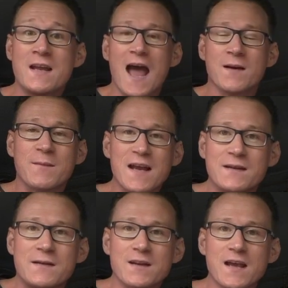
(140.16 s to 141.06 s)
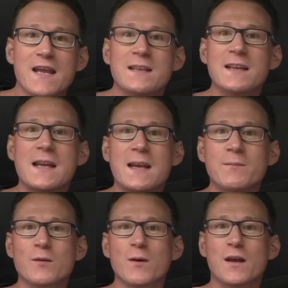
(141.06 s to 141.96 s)
That means if the heating
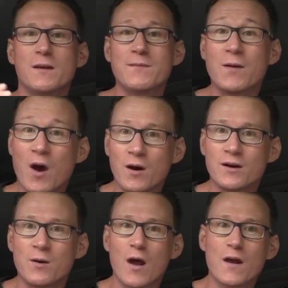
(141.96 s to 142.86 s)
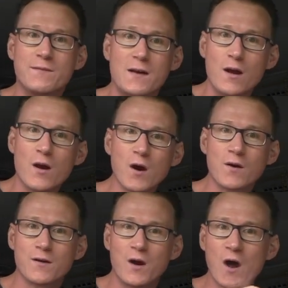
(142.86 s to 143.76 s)
keeps switching from on to off, or
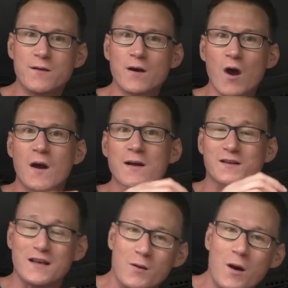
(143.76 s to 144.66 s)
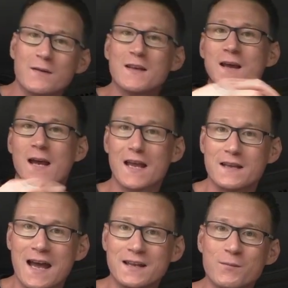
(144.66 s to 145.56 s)
from off to on and so on,
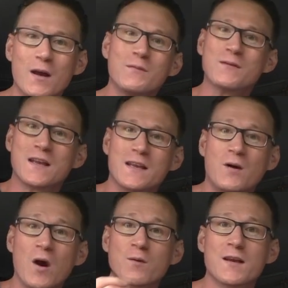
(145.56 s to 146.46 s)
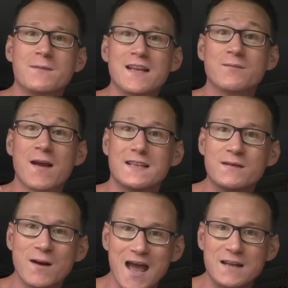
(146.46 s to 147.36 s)
that's perfectly normal and
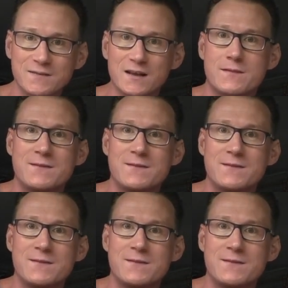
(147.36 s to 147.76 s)
expected behavior.